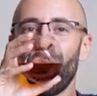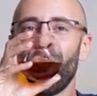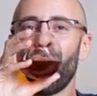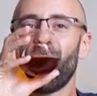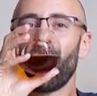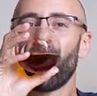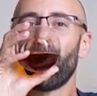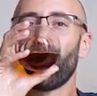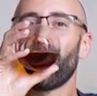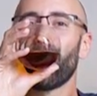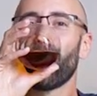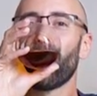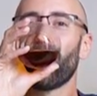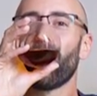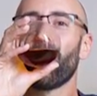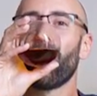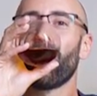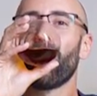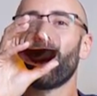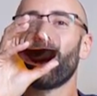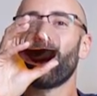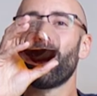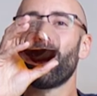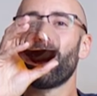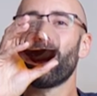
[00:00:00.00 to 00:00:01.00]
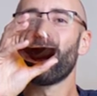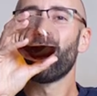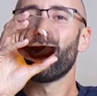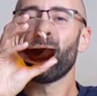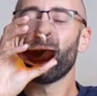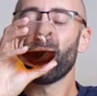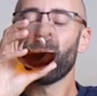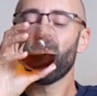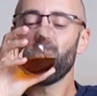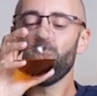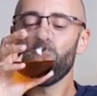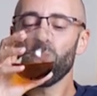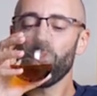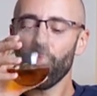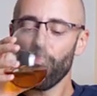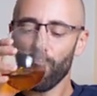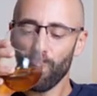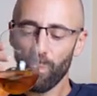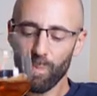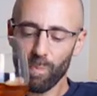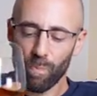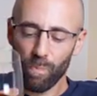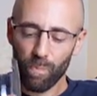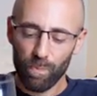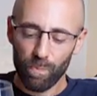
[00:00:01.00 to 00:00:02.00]

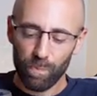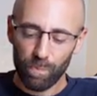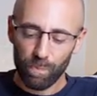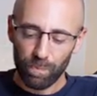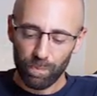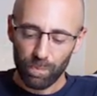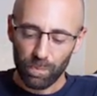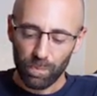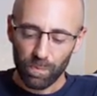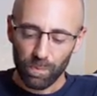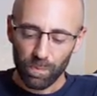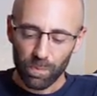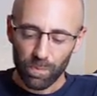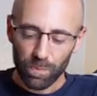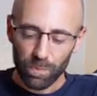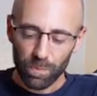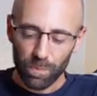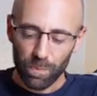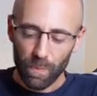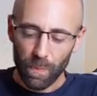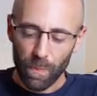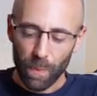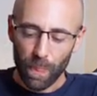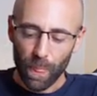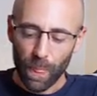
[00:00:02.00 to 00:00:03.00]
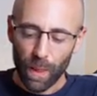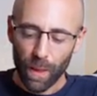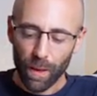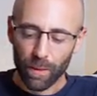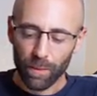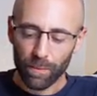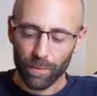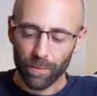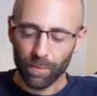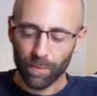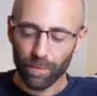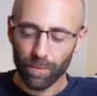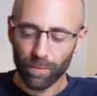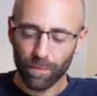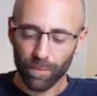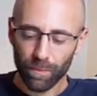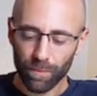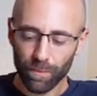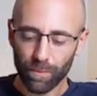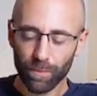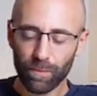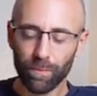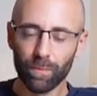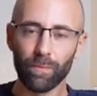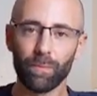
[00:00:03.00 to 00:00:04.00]

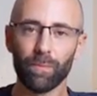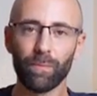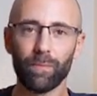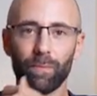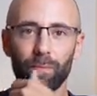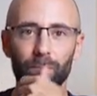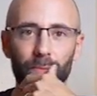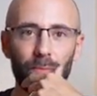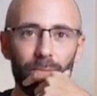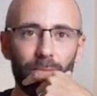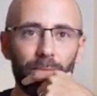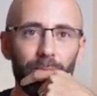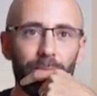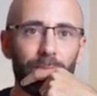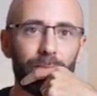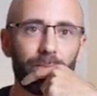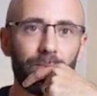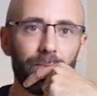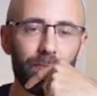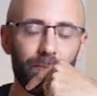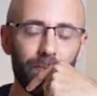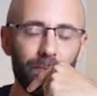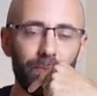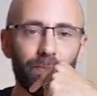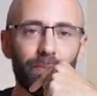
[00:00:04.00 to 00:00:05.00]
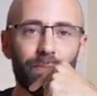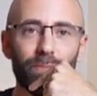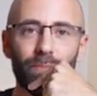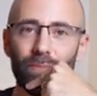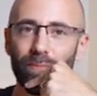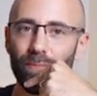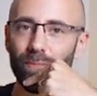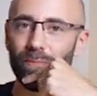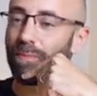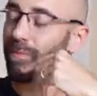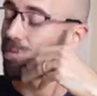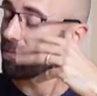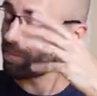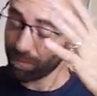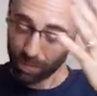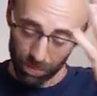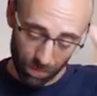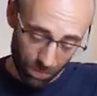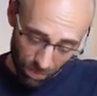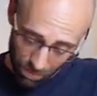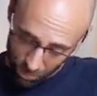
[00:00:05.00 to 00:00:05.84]
This person isn't speaking.